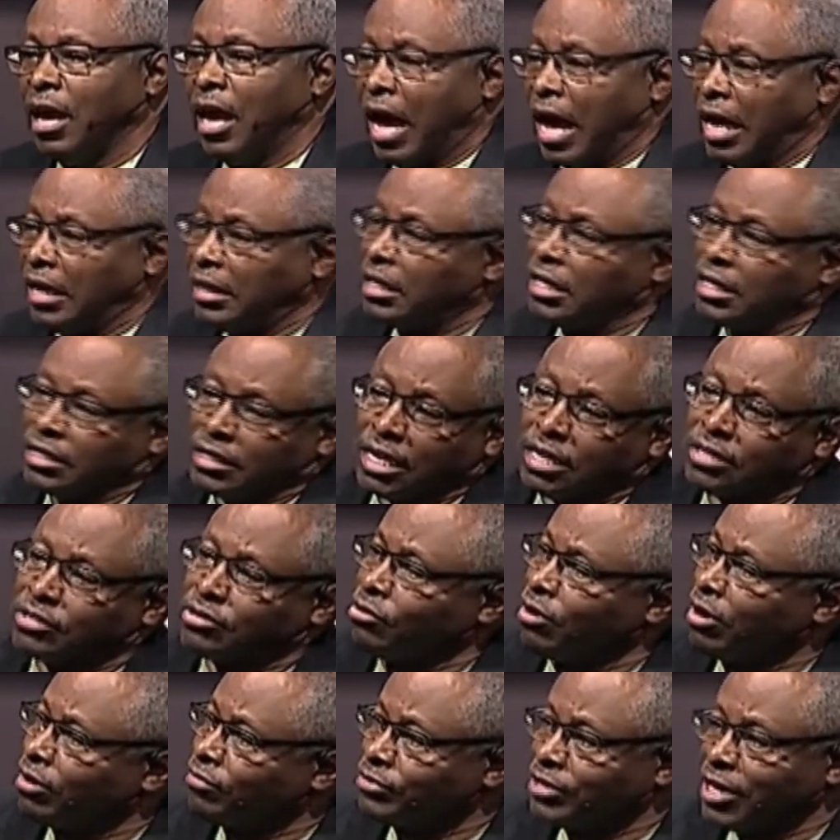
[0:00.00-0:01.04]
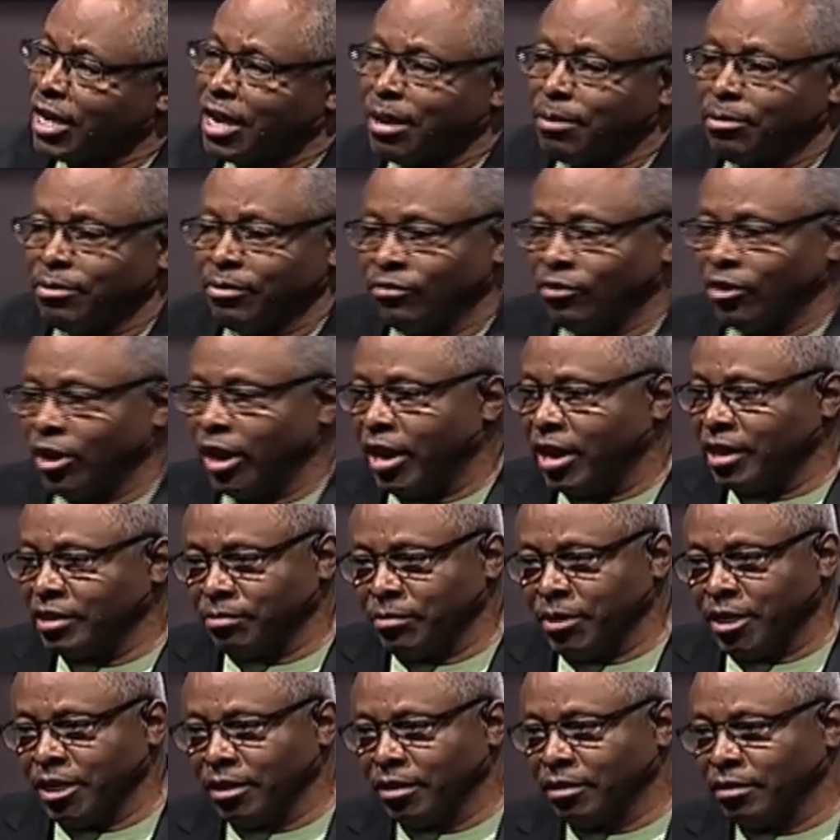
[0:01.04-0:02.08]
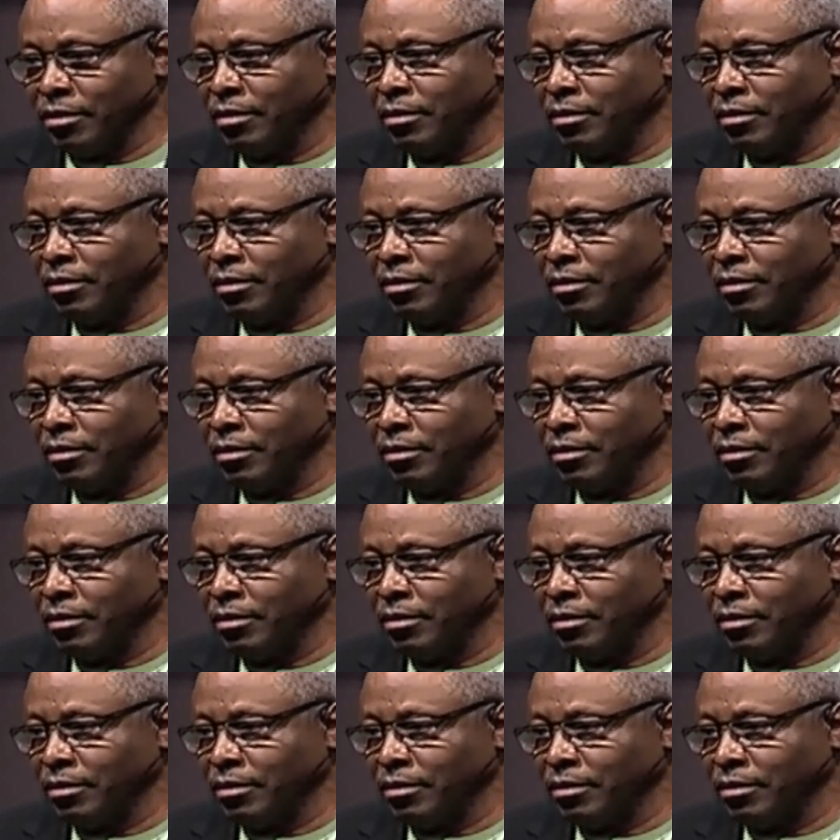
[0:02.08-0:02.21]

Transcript: I think that's a rough job, if you ask me.